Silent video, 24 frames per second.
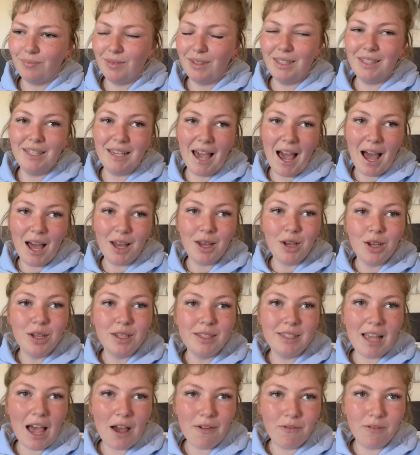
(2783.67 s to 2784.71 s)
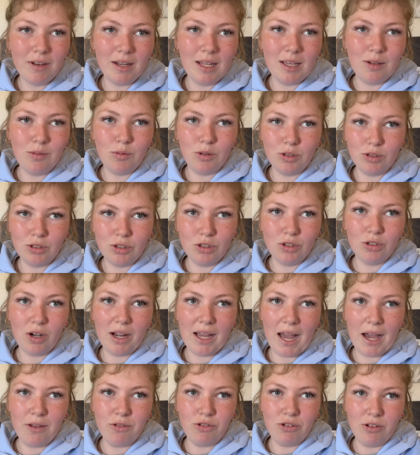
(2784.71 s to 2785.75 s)
yeah, definitely want to try
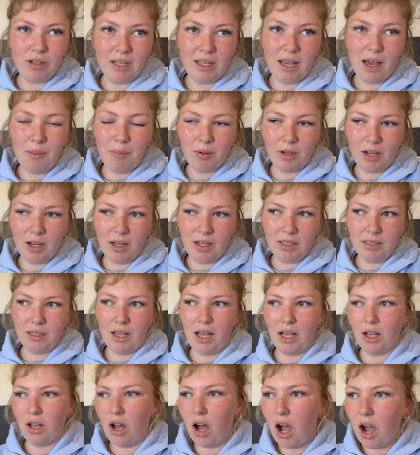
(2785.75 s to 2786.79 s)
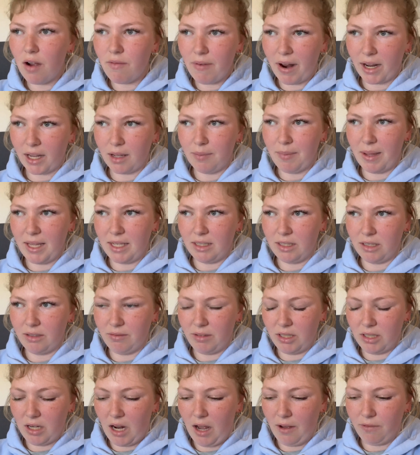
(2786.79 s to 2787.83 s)
out Julia because I can't recommend her
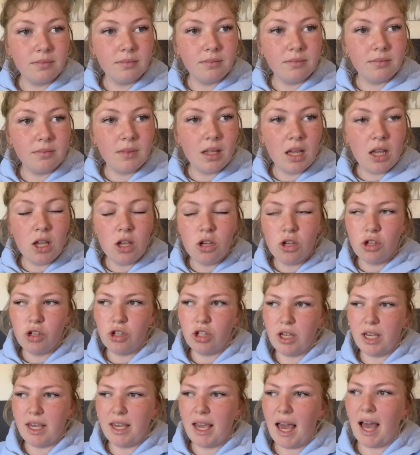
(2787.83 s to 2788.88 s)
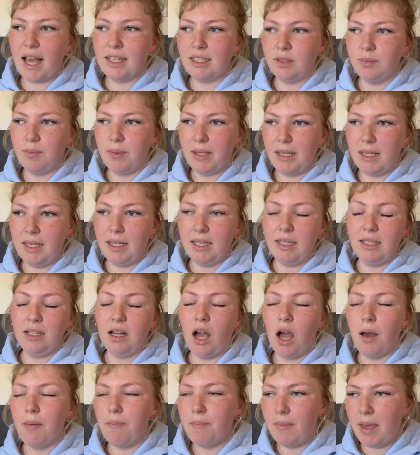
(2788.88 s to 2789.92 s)
enough. She has been
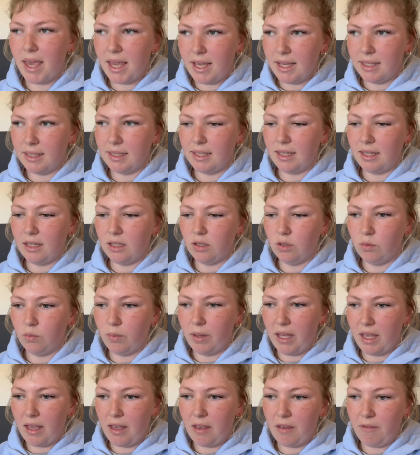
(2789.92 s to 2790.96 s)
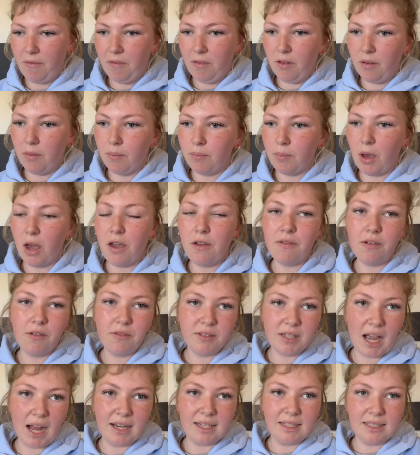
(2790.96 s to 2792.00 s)
amazing with both of
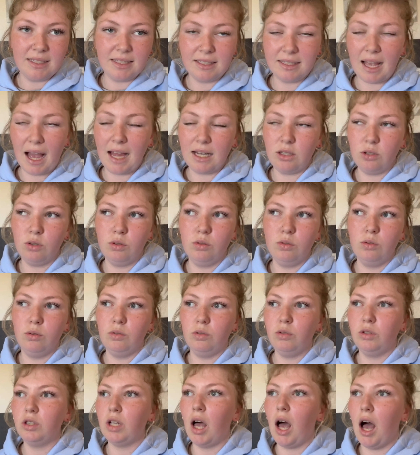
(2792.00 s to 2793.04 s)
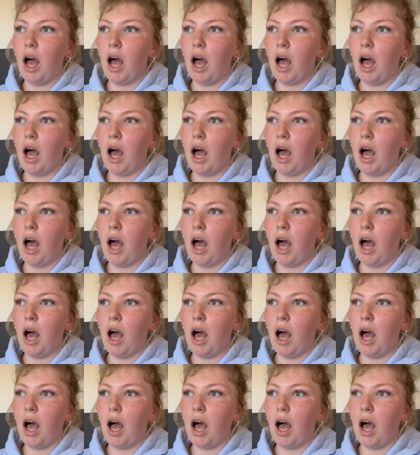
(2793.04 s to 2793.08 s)
Danny's saddles,